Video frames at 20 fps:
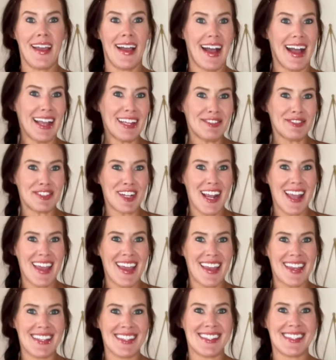Hi
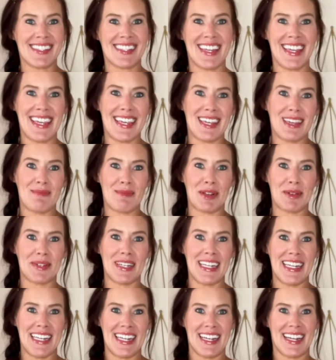friends,
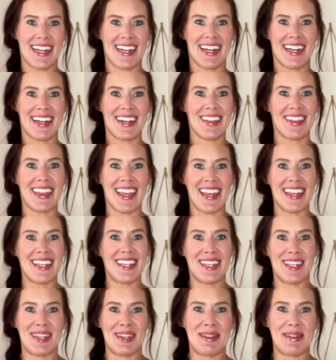KikiMarie here.
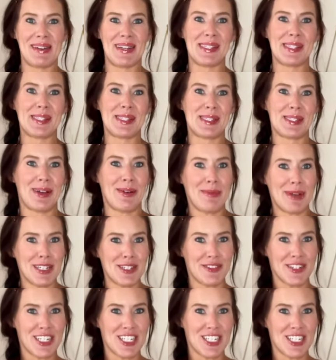Thank you so much for